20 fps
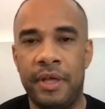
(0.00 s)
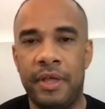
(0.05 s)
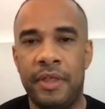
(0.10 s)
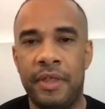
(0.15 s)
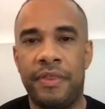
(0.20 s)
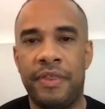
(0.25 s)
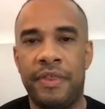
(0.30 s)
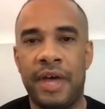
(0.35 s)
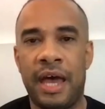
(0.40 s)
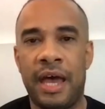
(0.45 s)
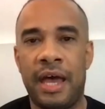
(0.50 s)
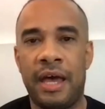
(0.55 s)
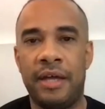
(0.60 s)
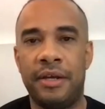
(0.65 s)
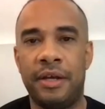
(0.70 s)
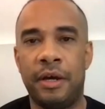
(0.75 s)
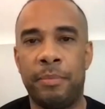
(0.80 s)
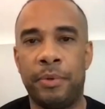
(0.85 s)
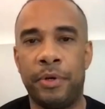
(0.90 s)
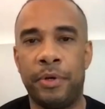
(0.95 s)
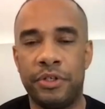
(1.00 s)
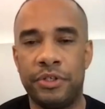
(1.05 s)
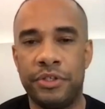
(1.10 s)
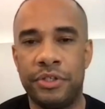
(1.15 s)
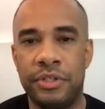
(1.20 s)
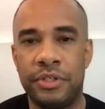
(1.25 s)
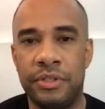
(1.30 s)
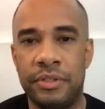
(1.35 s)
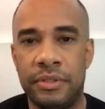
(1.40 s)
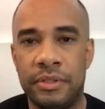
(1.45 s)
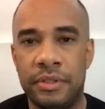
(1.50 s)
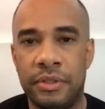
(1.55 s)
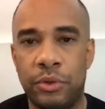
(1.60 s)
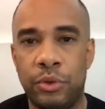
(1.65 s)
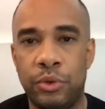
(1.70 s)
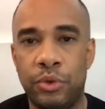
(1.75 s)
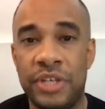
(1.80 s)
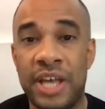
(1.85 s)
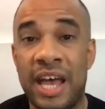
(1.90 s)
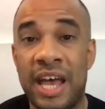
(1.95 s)
that a person
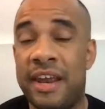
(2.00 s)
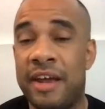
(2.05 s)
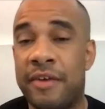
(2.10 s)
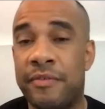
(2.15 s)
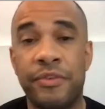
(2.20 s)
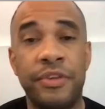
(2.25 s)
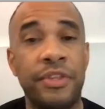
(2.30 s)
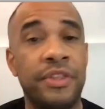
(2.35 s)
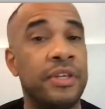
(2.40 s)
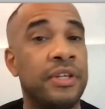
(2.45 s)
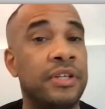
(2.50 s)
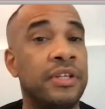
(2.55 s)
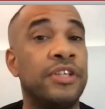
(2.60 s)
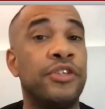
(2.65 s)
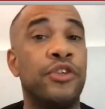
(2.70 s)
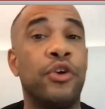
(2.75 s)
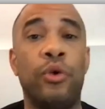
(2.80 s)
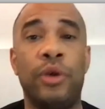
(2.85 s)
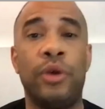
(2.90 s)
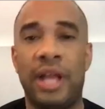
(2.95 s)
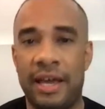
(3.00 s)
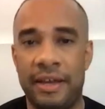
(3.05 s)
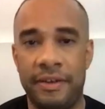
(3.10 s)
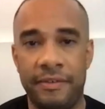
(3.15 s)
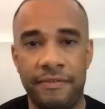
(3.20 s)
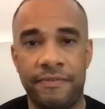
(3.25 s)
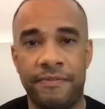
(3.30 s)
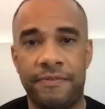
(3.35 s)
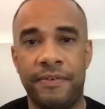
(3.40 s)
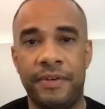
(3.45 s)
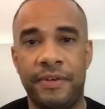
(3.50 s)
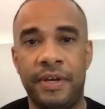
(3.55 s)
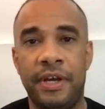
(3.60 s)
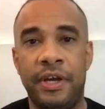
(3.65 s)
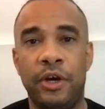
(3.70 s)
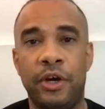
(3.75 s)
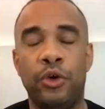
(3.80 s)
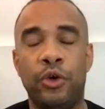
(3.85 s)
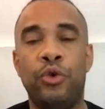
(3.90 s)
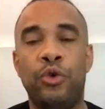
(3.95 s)
who's had everything his whole life,
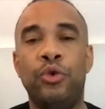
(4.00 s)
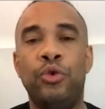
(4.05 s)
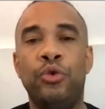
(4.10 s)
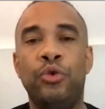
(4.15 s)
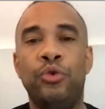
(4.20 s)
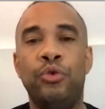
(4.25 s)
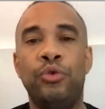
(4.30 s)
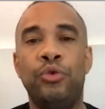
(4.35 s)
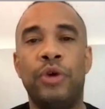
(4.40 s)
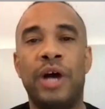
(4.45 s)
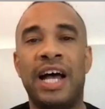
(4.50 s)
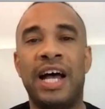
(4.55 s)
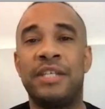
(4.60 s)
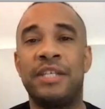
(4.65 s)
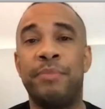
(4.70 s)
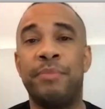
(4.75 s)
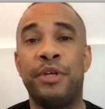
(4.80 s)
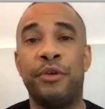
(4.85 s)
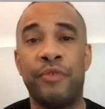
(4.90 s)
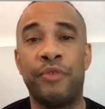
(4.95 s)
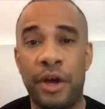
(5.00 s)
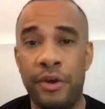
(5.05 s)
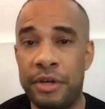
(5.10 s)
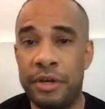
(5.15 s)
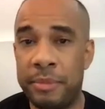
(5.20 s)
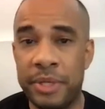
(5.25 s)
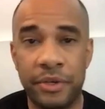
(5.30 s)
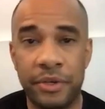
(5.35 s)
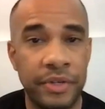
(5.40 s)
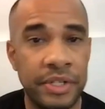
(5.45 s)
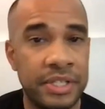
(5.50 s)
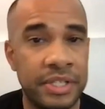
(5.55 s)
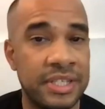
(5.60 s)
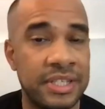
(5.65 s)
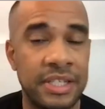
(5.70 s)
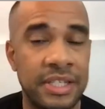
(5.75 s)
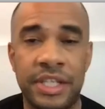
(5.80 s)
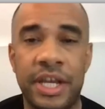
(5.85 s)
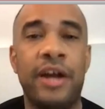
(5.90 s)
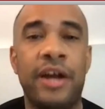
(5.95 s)
who has been around immigrants
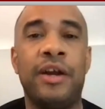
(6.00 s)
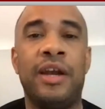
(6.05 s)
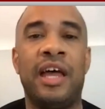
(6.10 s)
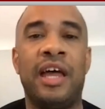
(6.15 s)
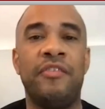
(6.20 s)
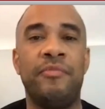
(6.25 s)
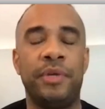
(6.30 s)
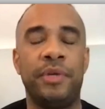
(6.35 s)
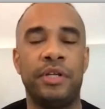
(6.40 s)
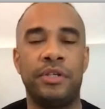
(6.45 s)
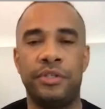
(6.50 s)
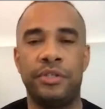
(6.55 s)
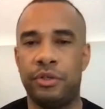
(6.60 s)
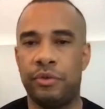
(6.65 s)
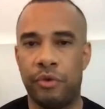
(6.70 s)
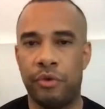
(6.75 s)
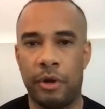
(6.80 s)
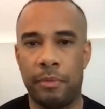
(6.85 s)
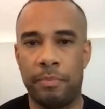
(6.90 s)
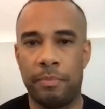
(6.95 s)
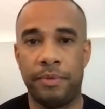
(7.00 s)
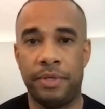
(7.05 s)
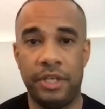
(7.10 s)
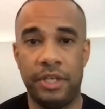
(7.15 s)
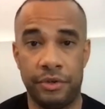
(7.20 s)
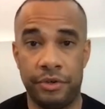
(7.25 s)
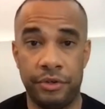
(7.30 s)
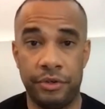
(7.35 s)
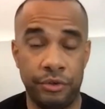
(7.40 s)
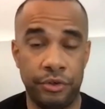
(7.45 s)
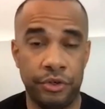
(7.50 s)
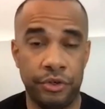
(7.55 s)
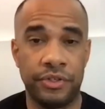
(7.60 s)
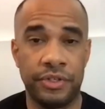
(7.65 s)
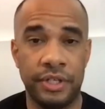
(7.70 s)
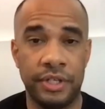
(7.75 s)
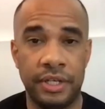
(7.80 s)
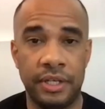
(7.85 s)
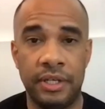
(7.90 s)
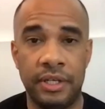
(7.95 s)
his entire life because he grew up here in New York
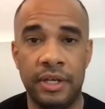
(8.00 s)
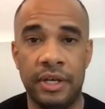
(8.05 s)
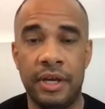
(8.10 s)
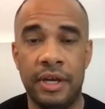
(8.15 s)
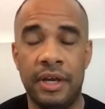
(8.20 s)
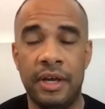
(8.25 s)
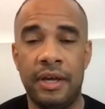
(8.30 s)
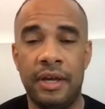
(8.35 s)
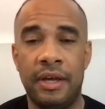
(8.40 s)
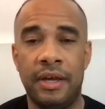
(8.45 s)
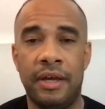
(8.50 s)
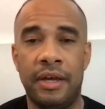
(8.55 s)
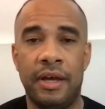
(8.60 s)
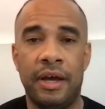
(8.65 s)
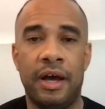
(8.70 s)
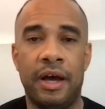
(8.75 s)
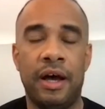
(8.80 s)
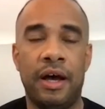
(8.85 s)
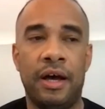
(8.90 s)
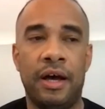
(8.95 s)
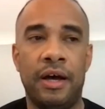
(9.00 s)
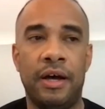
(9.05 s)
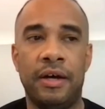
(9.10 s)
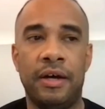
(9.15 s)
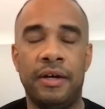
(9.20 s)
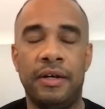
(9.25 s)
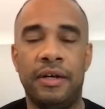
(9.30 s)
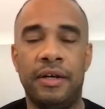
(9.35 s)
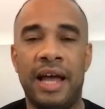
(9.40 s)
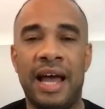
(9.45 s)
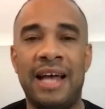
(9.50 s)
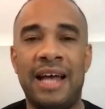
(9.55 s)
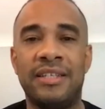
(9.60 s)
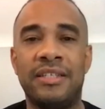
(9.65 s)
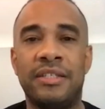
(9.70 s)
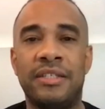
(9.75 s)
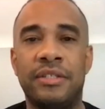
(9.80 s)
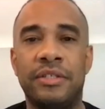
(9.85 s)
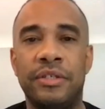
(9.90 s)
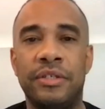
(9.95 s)
City,
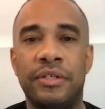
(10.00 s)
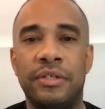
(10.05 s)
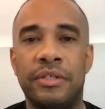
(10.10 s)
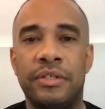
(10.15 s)
has to